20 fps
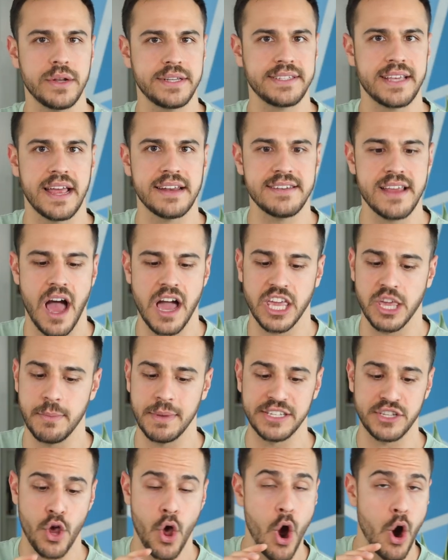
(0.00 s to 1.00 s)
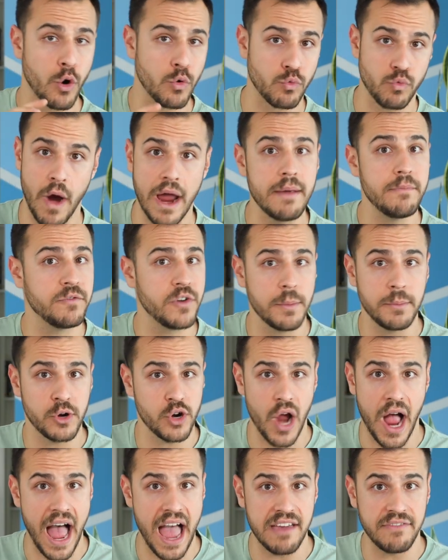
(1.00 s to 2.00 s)
to sign documents right from your
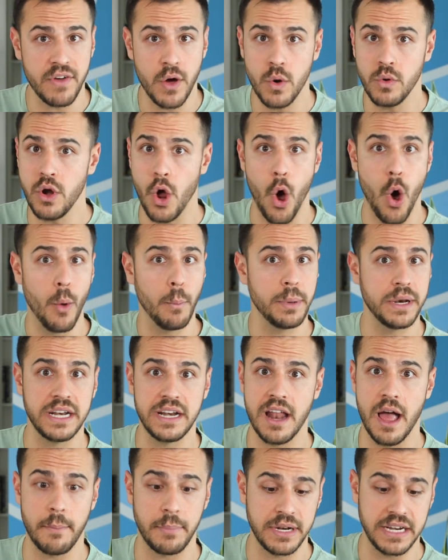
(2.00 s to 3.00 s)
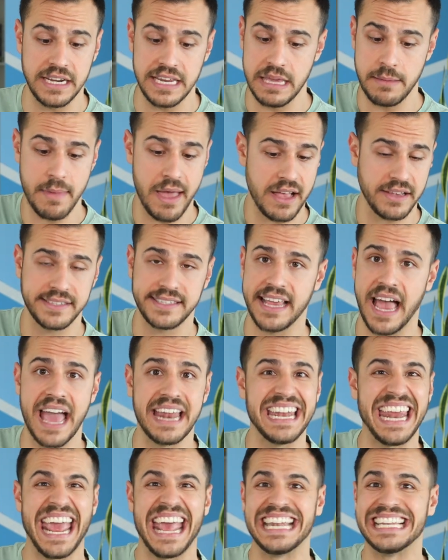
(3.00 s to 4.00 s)
iPhone, open it up in an email,
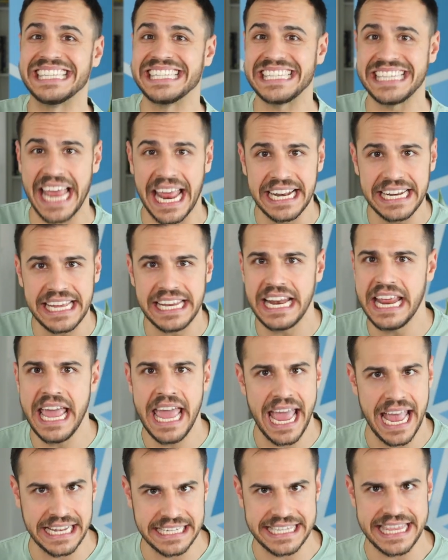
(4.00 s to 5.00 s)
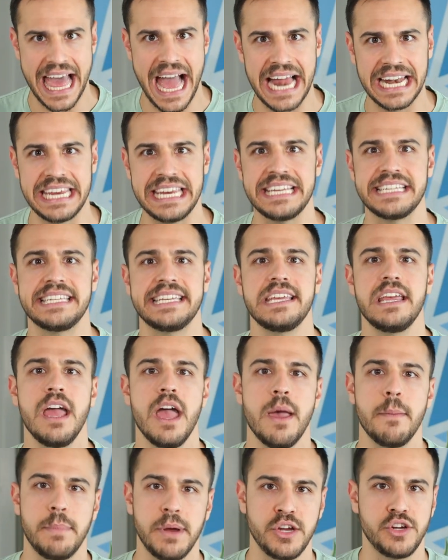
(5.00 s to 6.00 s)
sign it, and send it. It's that easy.
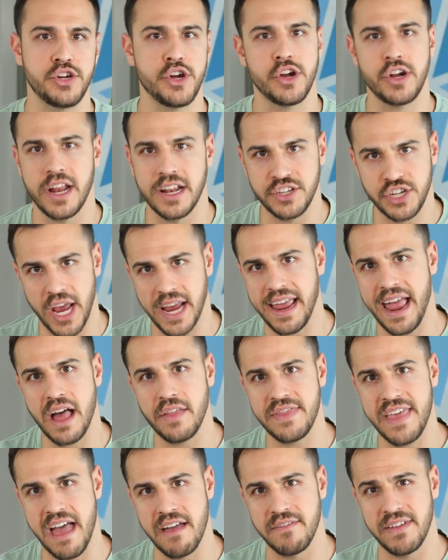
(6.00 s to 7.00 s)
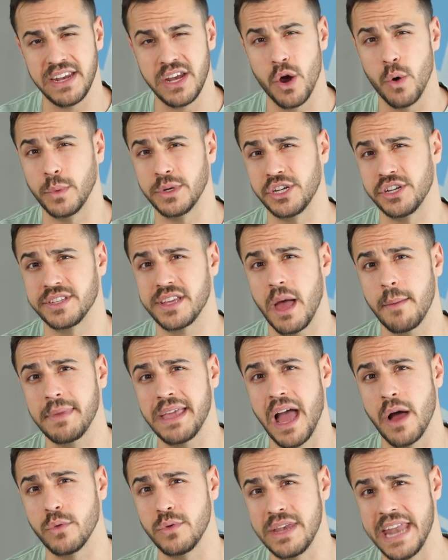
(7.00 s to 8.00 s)
Be sure to check out that video, which is
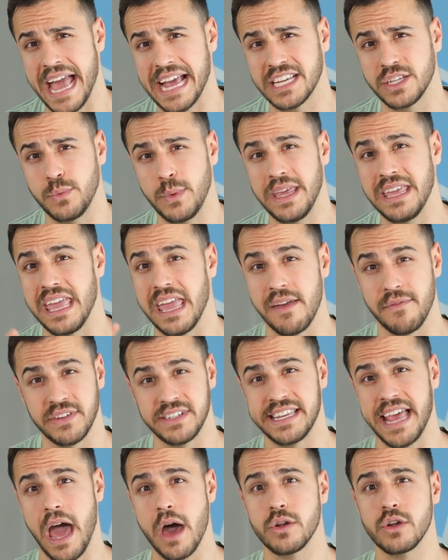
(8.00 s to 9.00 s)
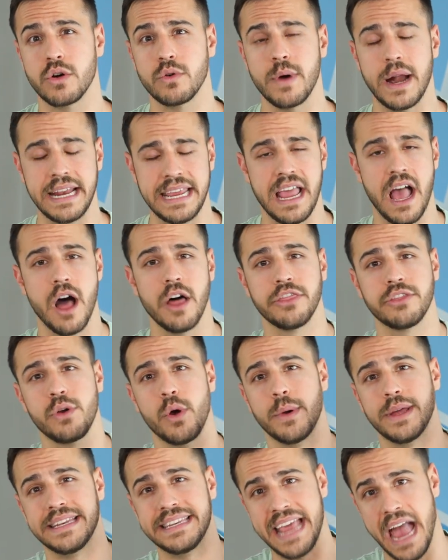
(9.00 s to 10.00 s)
coming out next week. If it's out already, I'll
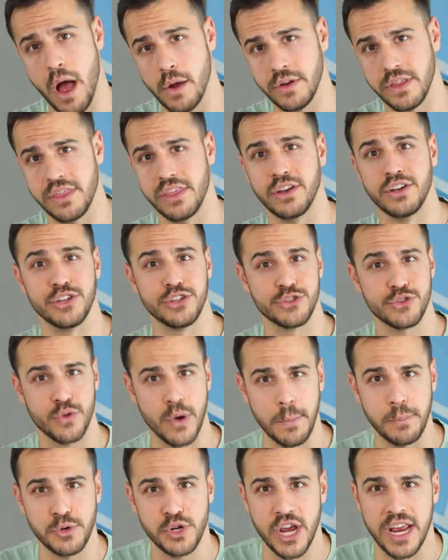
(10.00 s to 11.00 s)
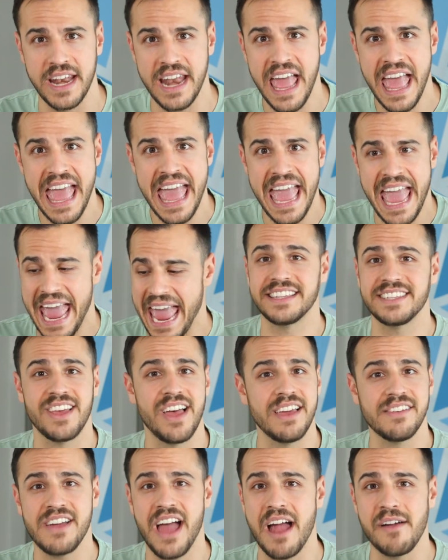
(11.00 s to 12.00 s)
throw it down in the description. That's all
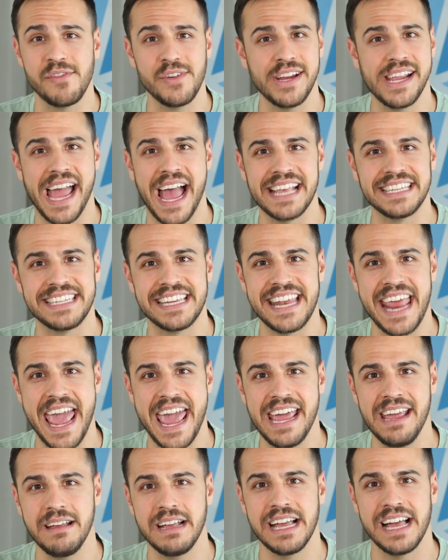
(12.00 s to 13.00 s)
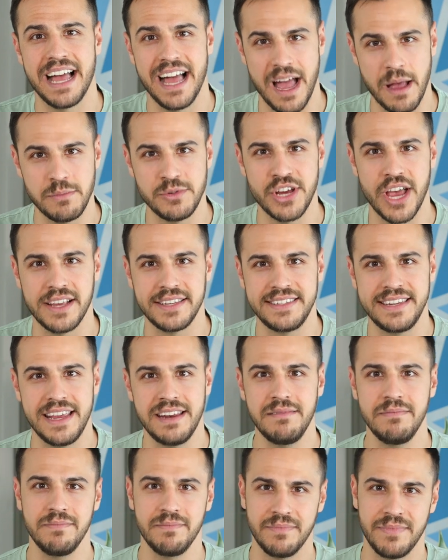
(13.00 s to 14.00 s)
I've got for you guys today. I'm
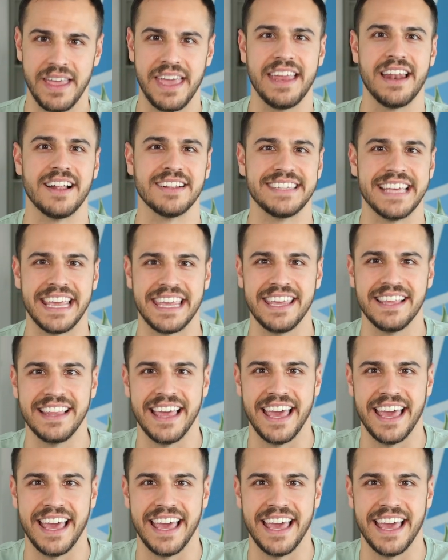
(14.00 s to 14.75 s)
Justin, and I'll tech you